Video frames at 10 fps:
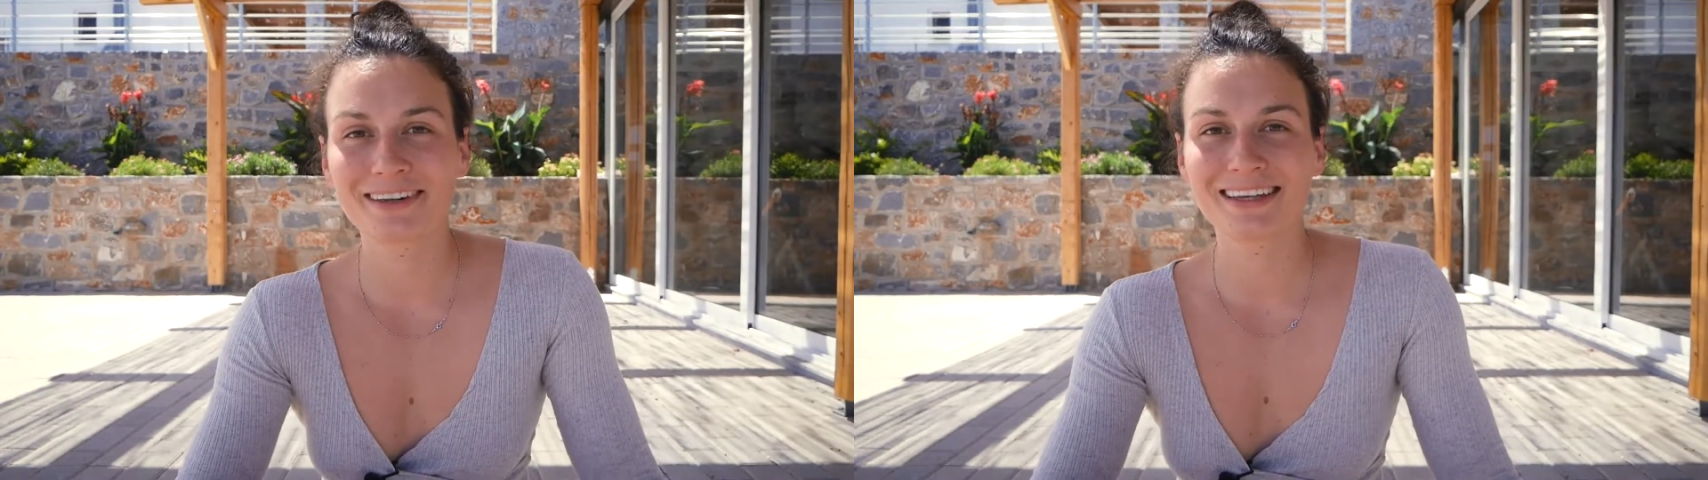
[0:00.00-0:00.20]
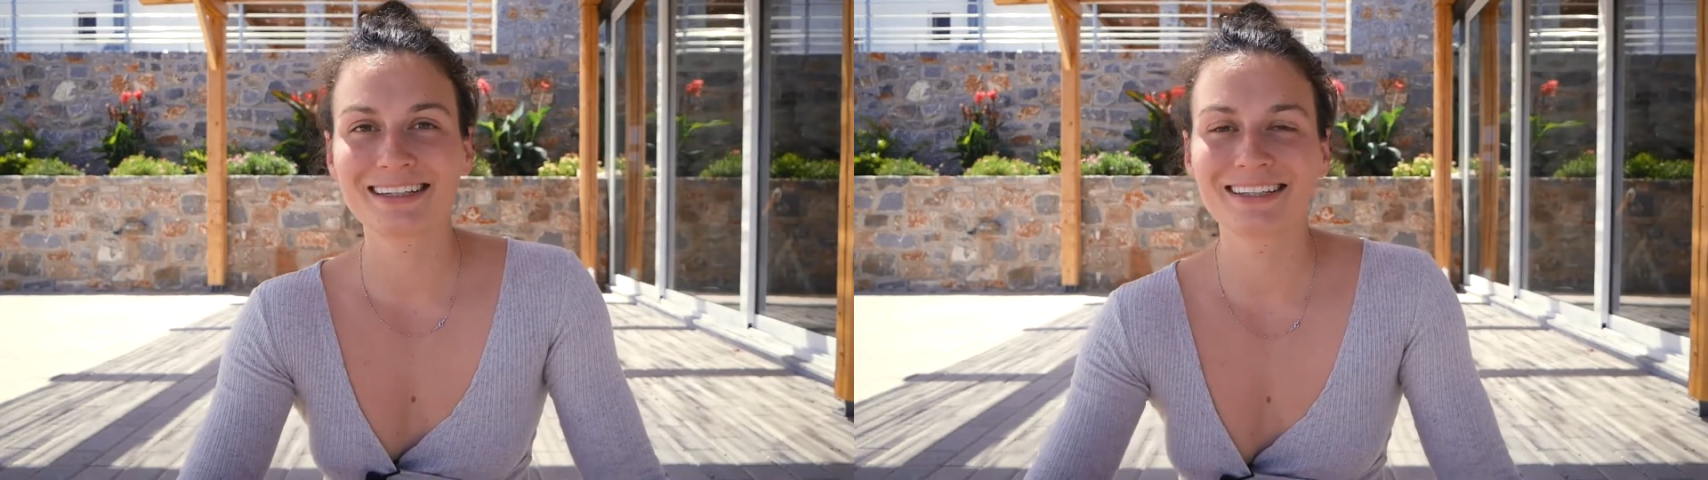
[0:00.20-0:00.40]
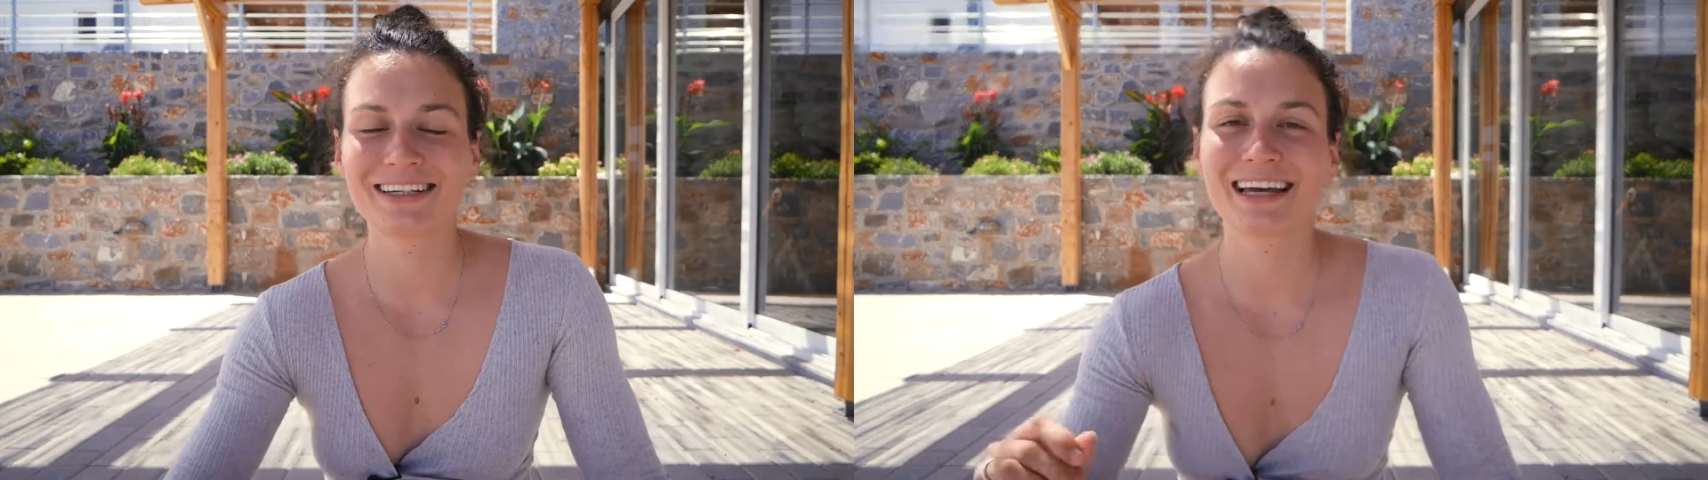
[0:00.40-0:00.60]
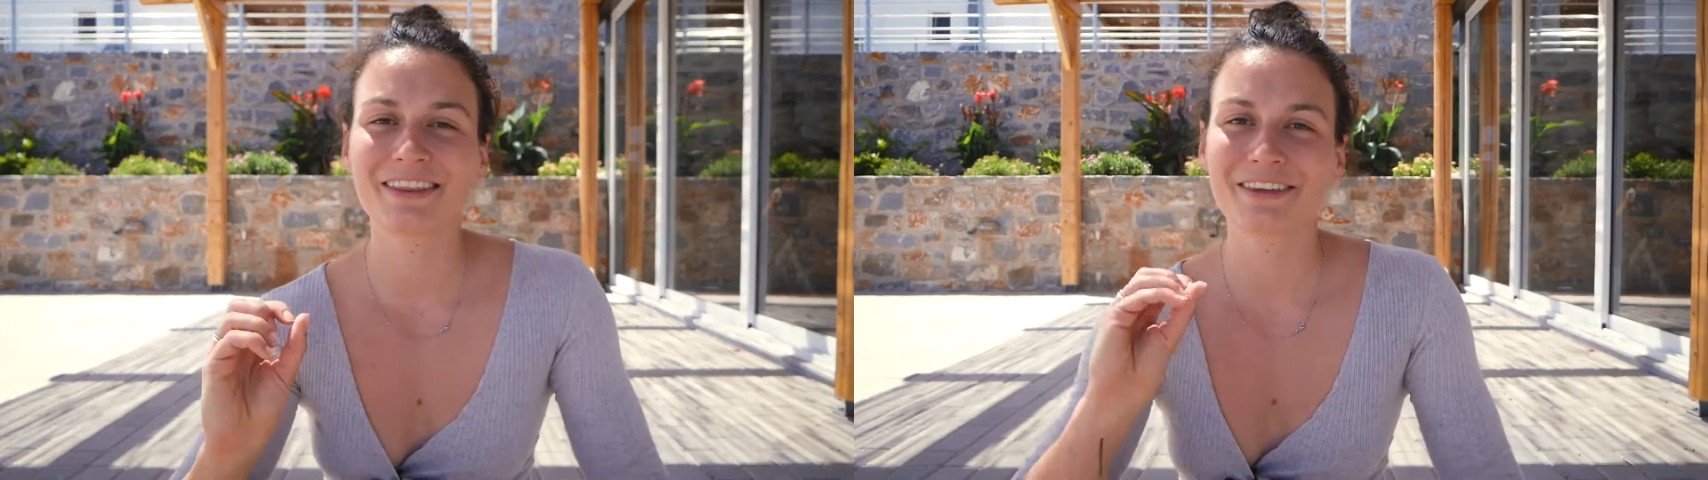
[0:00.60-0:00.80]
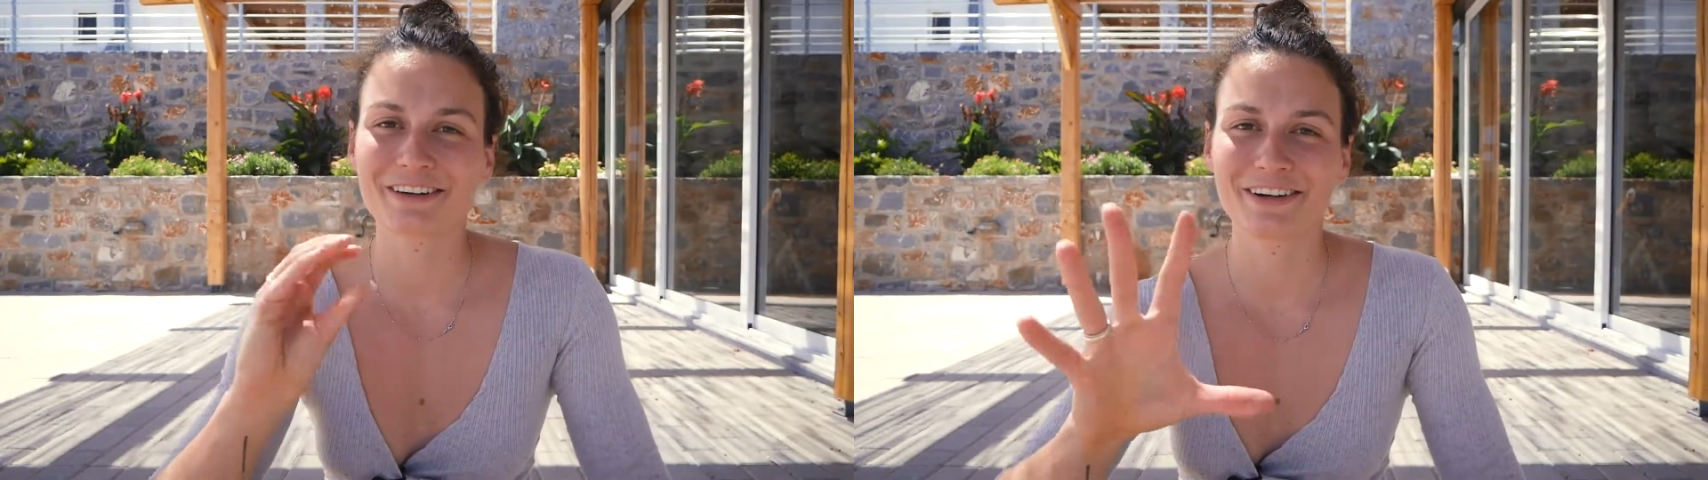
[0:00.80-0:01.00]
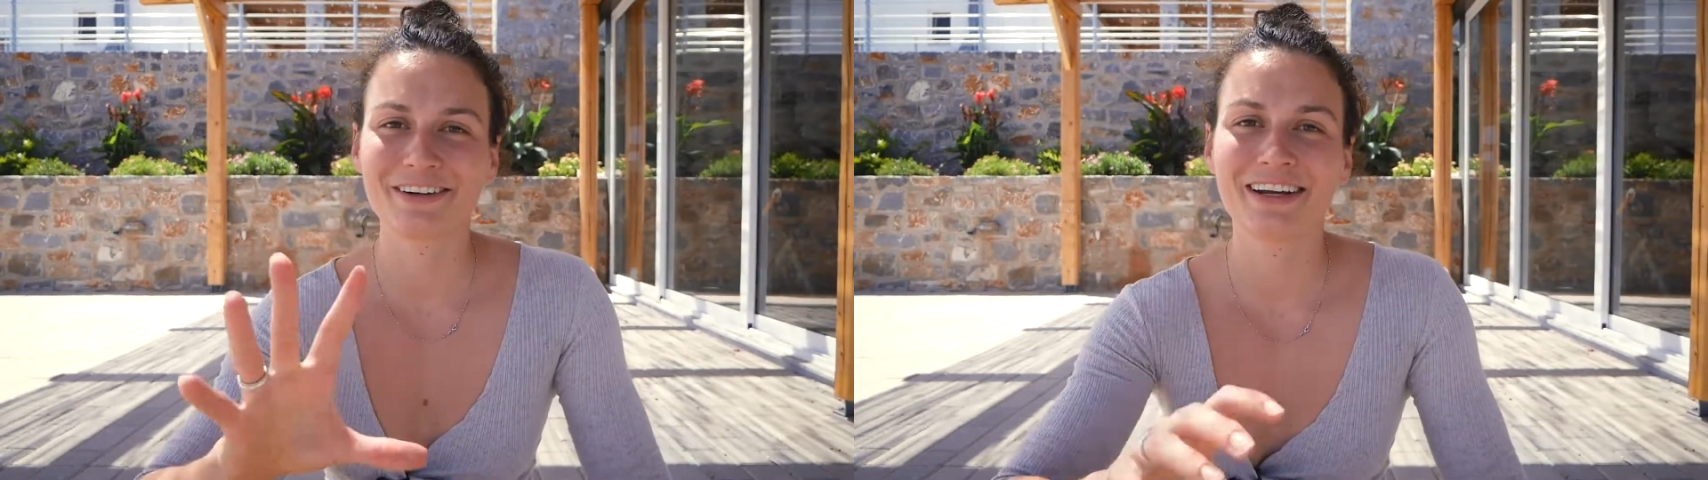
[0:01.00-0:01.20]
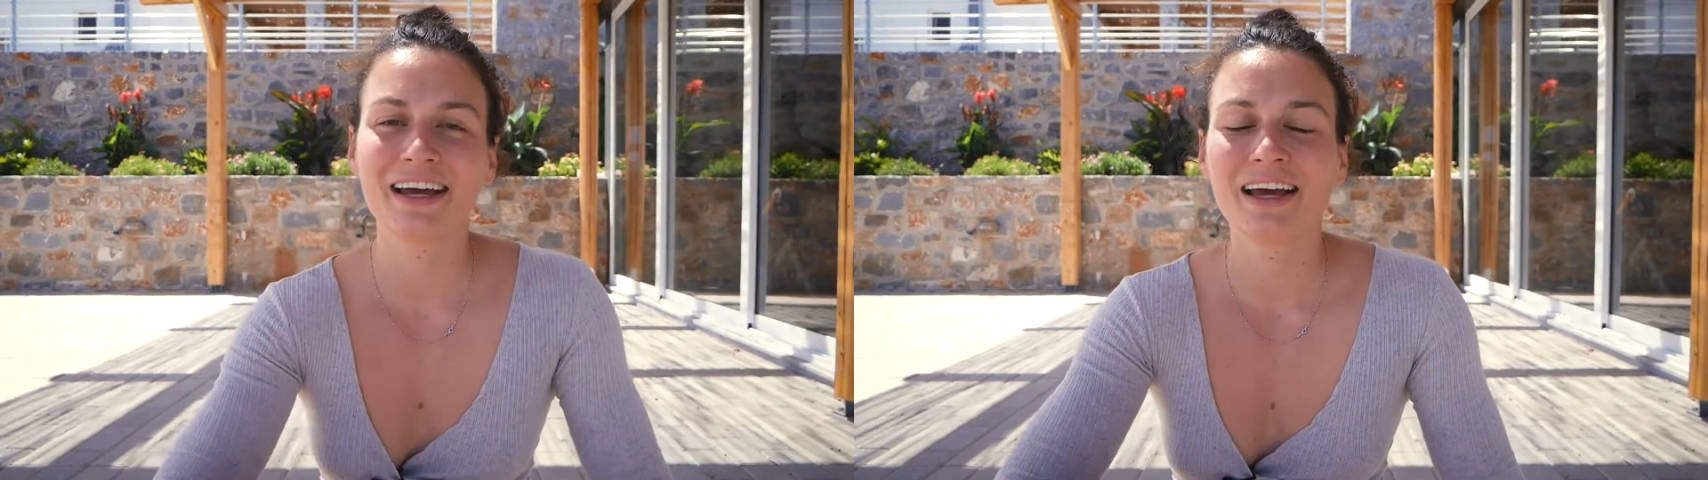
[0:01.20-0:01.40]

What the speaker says: this, you get thrown